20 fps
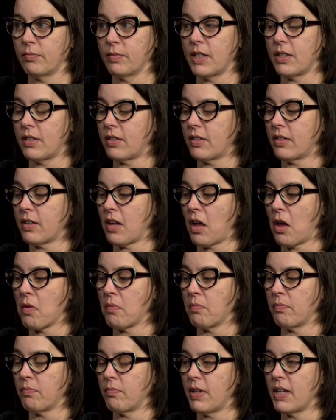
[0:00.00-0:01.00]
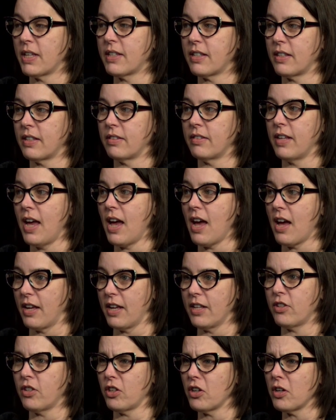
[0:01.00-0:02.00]
it's
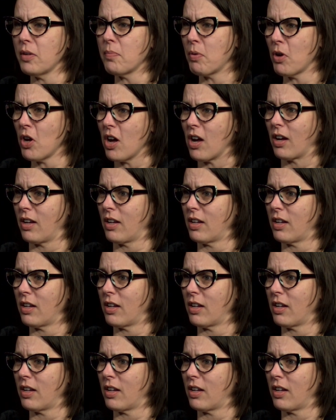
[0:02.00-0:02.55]
a good book.